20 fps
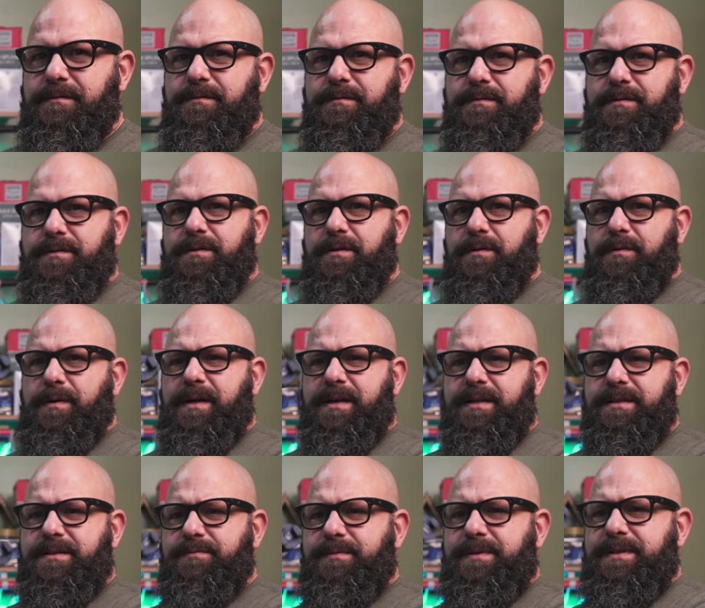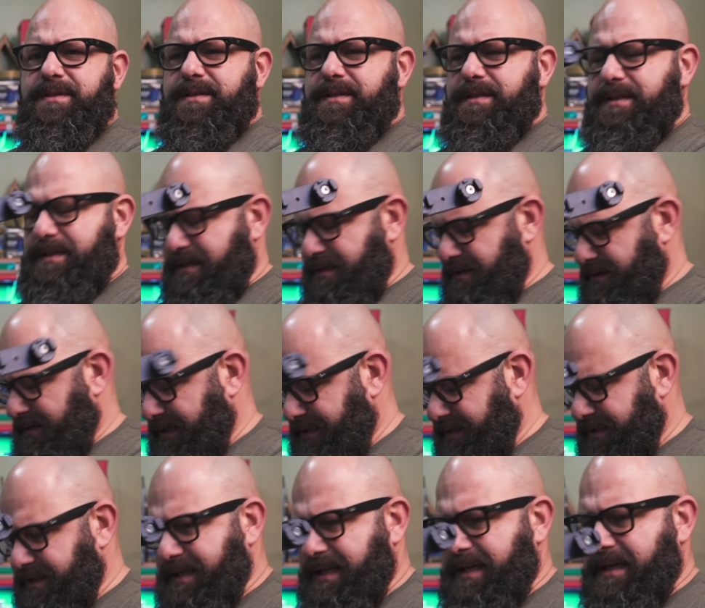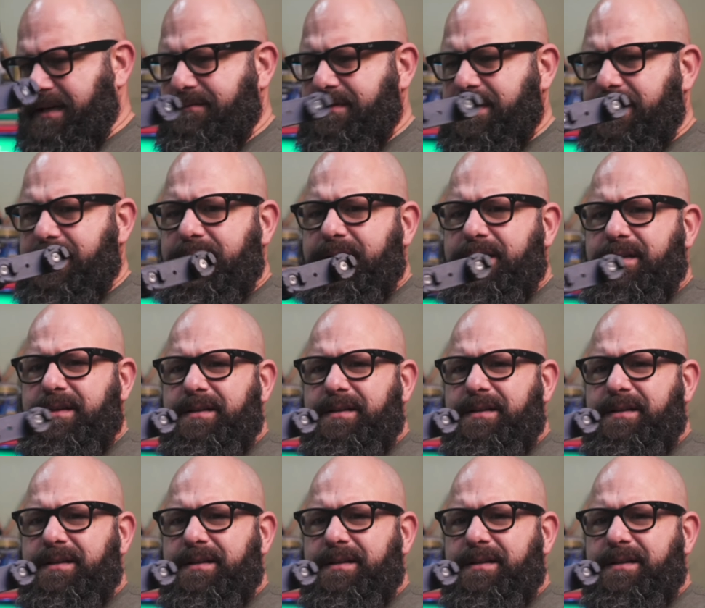So as we see here, I just have a